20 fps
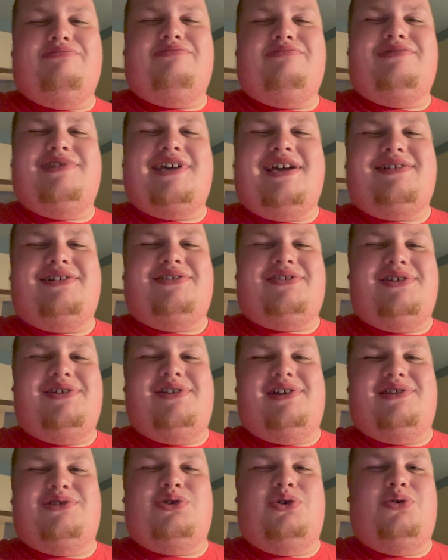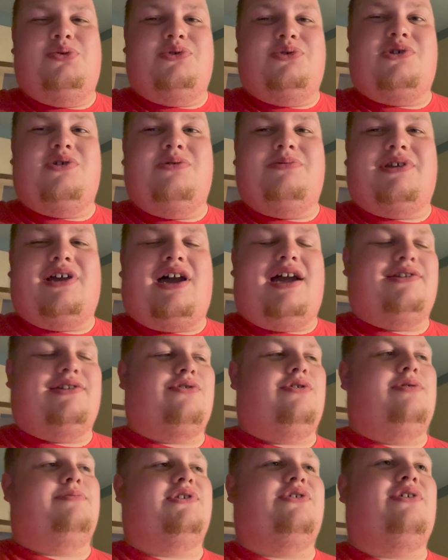technically you get 2 scoops of ice
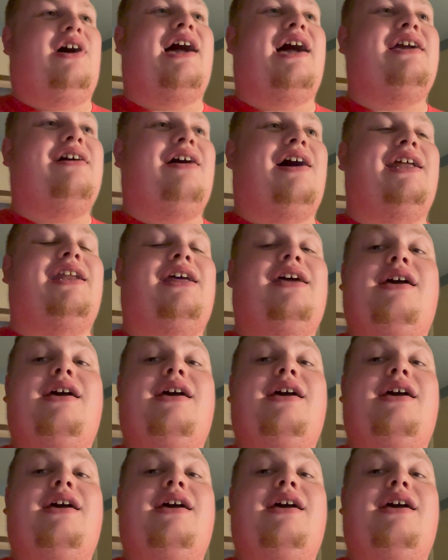cream. So I got